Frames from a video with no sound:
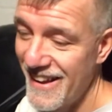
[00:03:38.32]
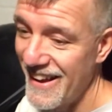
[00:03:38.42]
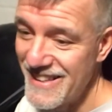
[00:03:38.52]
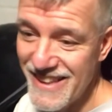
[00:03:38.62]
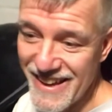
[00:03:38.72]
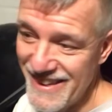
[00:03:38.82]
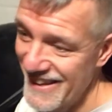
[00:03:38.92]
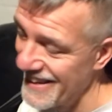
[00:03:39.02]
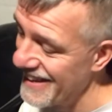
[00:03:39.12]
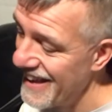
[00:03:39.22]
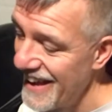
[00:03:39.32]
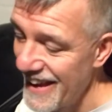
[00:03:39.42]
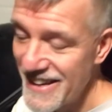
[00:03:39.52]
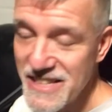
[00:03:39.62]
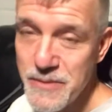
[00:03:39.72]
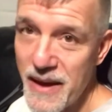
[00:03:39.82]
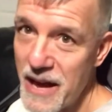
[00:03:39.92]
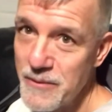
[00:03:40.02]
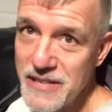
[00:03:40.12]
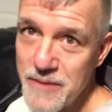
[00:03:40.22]
I tell you, it doesn't matter
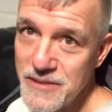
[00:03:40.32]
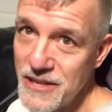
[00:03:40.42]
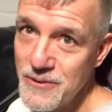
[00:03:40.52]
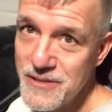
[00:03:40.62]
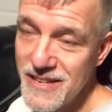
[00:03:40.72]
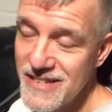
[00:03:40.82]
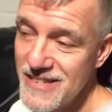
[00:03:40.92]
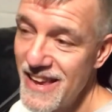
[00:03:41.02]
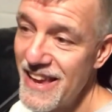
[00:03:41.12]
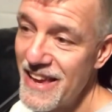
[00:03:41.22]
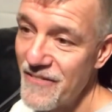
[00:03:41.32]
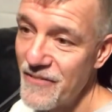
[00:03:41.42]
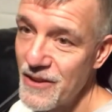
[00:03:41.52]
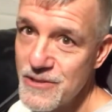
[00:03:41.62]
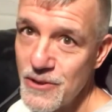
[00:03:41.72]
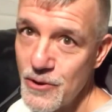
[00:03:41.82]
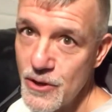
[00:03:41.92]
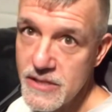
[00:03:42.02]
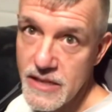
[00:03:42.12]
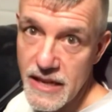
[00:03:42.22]
how many times I use this, it feels so
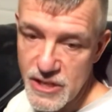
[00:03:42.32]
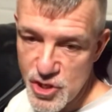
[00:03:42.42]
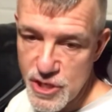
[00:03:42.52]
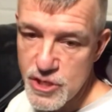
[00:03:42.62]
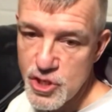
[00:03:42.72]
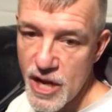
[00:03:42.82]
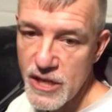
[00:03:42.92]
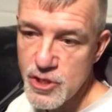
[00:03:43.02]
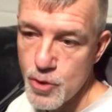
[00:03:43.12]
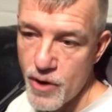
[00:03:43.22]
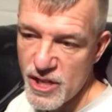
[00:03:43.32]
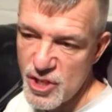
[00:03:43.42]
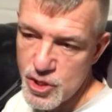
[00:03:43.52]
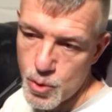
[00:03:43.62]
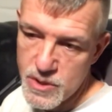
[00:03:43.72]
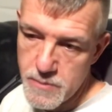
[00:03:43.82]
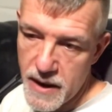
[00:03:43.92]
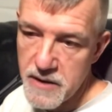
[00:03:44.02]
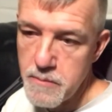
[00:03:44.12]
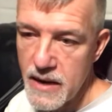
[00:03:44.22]
good. See, it just changed direction. So it's
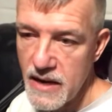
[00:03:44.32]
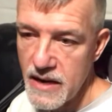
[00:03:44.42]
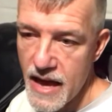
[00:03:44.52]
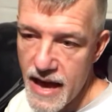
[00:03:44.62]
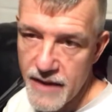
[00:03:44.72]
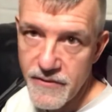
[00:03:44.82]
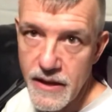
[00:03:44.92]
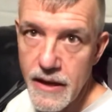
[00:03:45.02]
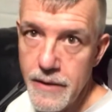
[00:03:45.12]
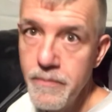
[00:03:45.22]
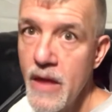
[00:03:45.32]
about 1.5 minutes in.